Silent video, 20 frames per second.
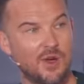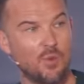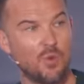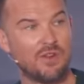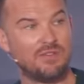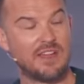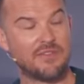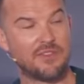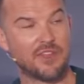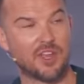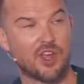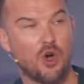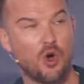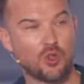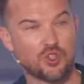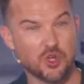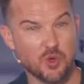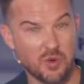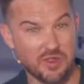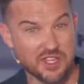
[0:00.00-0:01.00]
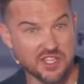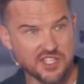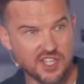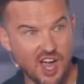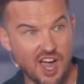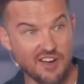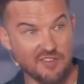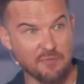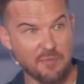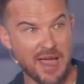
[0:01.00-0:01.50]
We've let the culture with
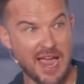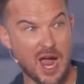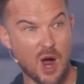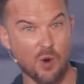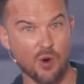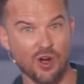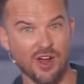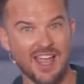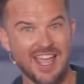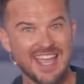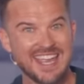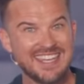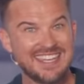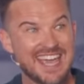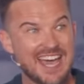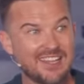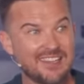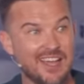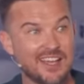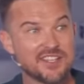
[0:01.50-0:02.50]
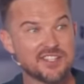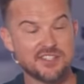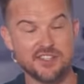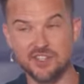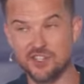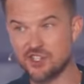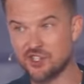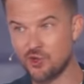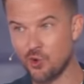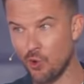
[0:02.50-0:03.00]
soft power tell us the
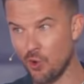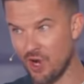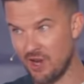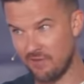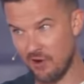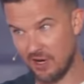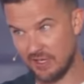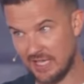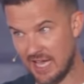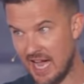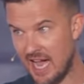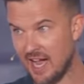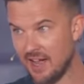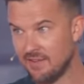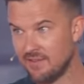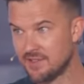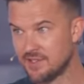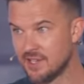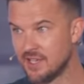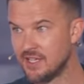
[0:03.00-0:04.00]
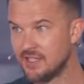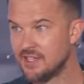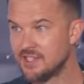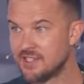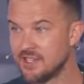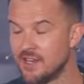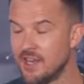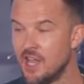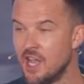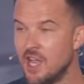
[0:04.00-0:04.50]
story of our lives.
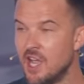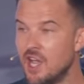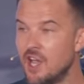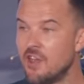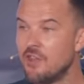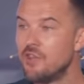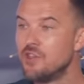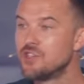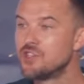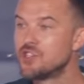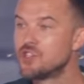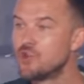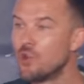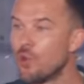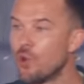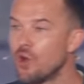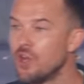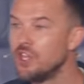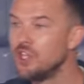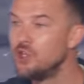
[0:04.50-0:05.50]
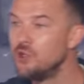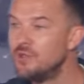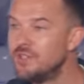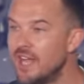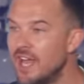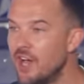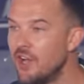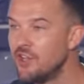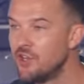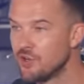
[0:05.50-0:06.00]
Listen, the story you
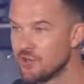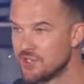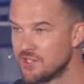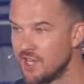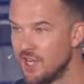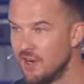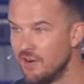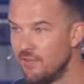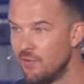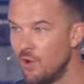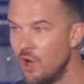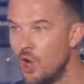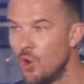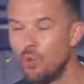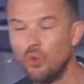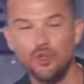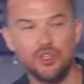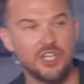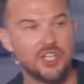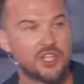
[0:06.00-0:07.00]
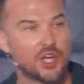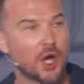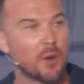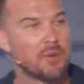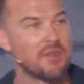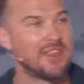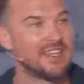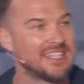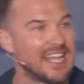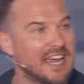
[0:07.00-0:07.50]
tell yourself will
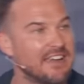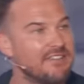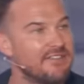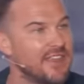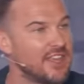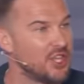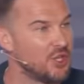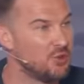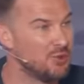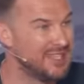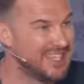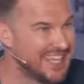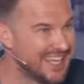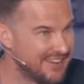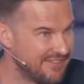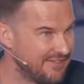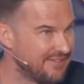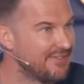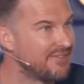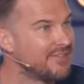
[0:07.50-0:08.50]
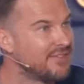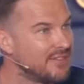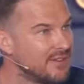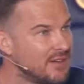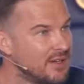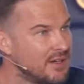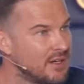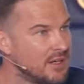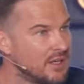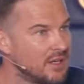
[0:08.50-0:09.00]
determine the life that you live.
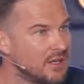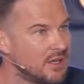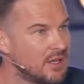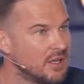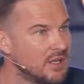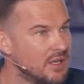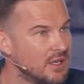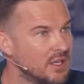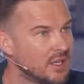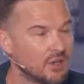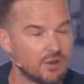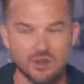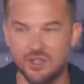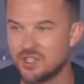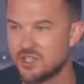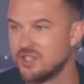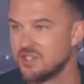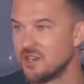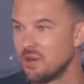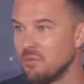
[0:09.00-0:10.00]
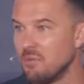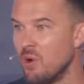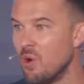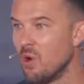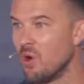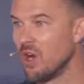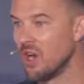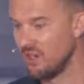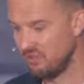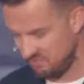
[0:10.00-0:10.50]
Christians are
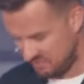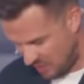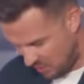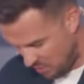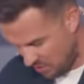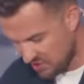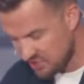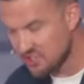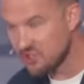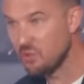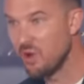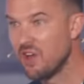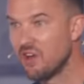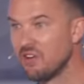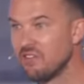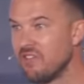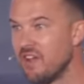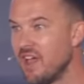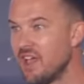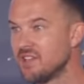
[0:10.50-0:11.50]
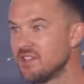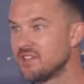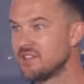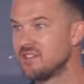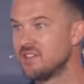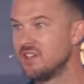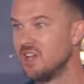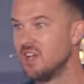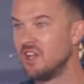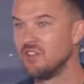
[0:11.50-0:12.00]
boring. They wear sweater
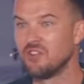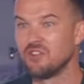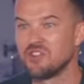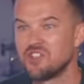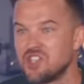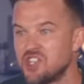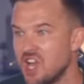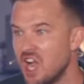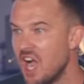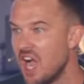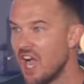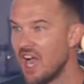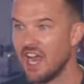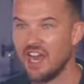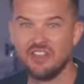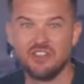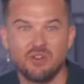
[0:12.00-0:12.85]
vests. They're shy.